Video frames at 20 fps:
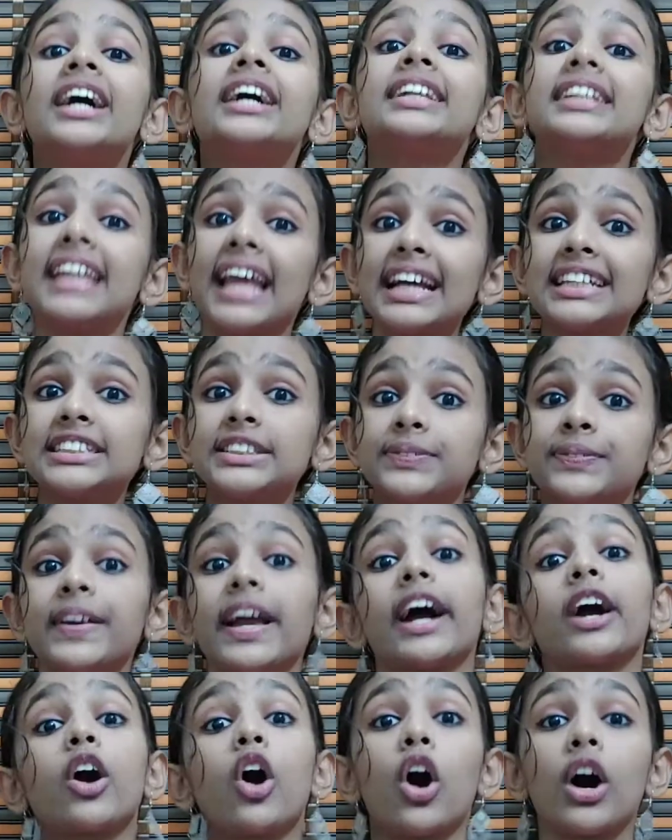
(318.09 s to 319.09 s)
Next, we
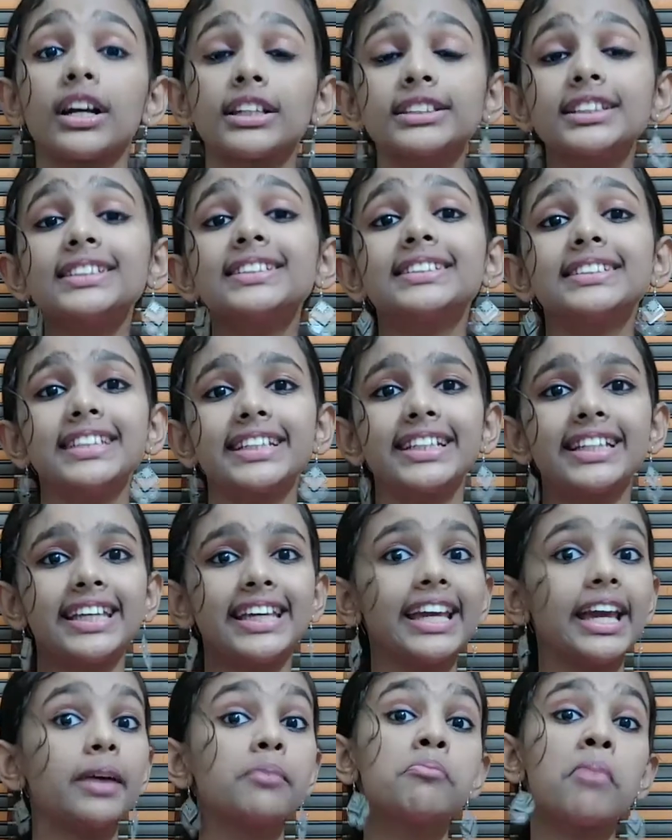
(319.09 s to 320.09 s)
are going to
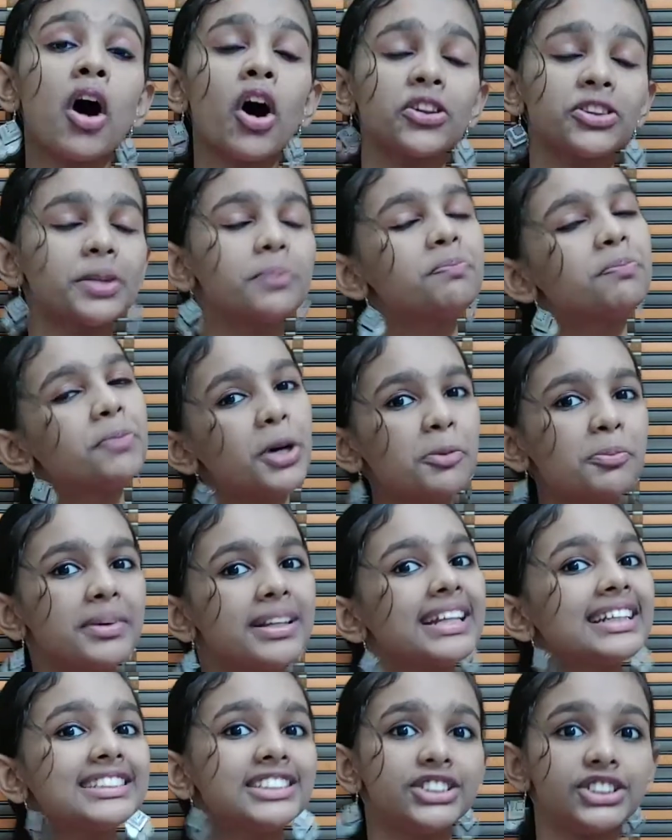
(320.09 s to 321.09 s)
study about the
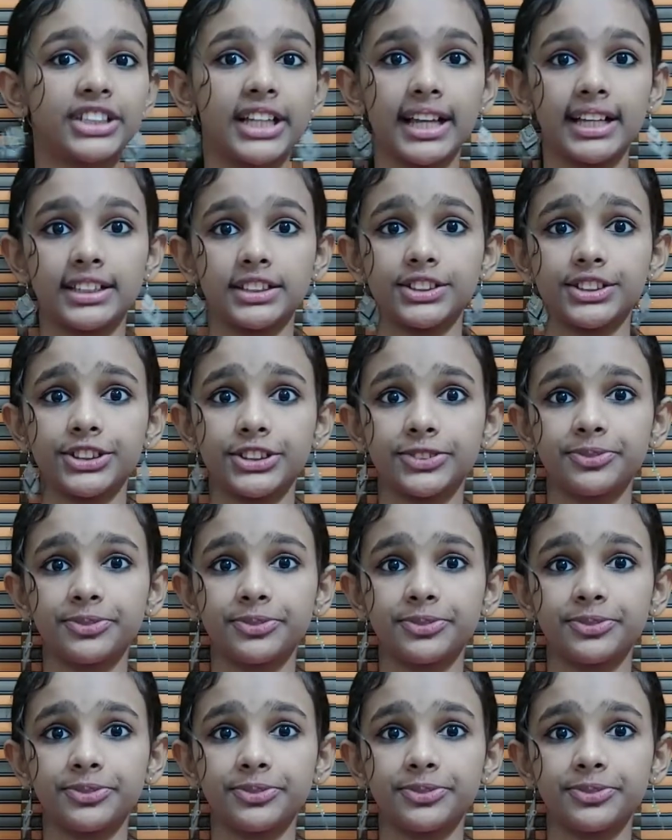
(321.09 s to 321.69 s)
permanent change.